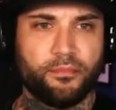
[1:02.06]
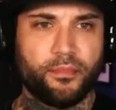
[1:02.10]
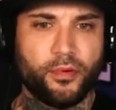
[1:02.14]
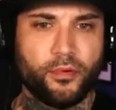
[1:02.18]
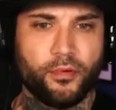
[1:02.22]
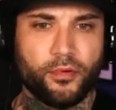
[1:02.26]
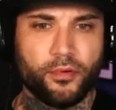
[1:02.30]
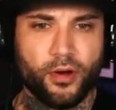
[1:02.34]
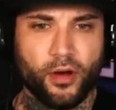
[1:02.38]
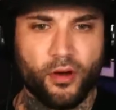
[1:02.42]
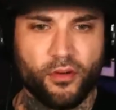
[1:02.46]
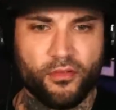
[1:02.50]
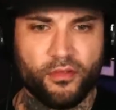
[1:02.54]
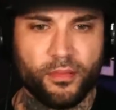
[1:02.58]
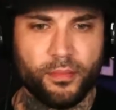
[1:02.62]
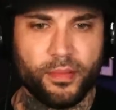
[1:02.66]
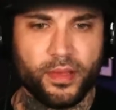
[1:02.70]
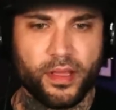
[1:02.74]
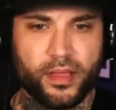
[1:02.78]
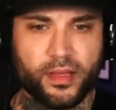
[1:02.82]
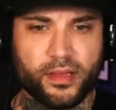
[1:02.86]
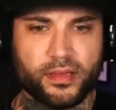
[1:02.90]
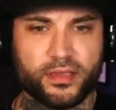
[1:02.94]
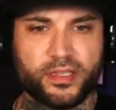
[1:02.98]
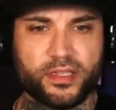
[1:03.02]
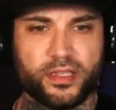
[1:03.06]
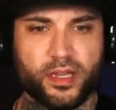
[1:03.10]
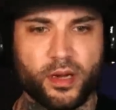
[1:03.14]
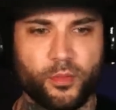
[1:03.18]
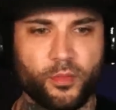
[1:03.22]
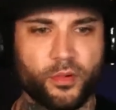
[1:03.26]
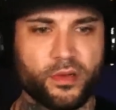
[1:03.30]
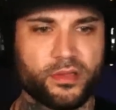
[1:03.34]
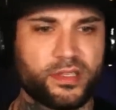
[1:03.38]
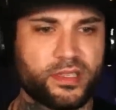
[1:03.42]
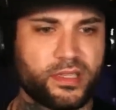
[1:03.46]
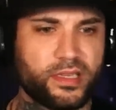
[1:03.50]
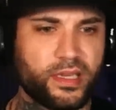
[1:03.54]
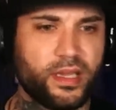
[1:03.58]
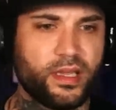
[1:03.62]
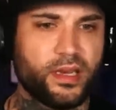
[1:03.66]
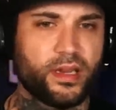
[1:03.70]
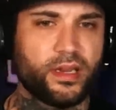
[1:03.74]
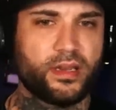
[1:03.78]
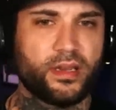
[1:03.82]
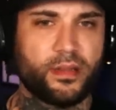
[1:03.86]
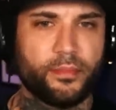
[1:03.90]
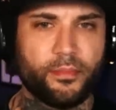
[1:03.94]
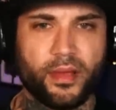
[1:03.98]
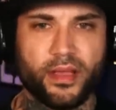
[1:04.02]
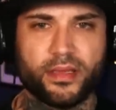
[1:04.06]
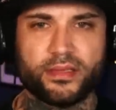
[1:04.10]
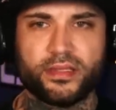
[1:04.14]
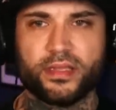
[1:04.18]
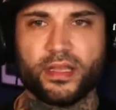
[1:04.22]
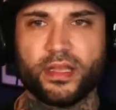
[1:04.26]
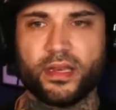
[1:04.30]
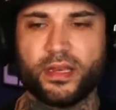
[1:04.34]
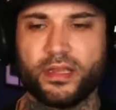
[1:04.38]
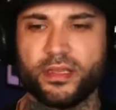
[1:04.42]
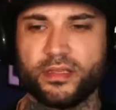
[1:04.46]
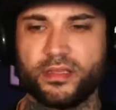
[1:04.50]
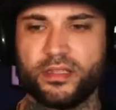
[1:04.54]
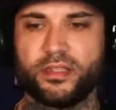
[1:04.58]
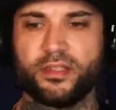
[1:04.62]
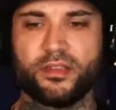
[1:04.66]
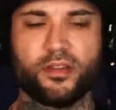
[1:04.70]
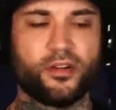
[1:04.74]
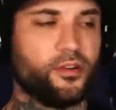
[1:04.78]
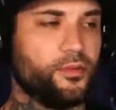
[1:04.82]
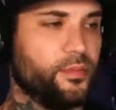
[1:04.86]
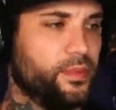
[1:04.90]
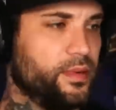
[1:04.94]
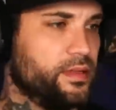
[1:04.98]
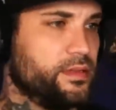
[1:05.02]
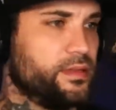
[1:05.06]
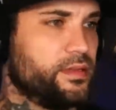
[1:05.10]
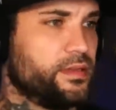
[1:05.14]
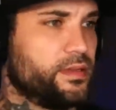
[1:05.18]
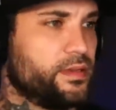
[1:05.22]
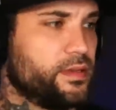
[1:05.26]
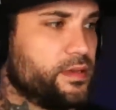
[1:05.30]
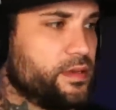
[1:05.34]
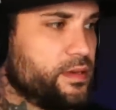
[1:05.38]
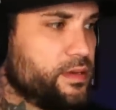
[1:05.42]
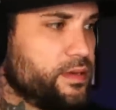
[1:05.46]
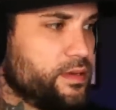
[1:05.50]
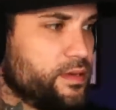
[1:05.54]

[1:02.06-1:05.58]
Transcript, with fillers: pulled over because someone's seen a domestic disturbance.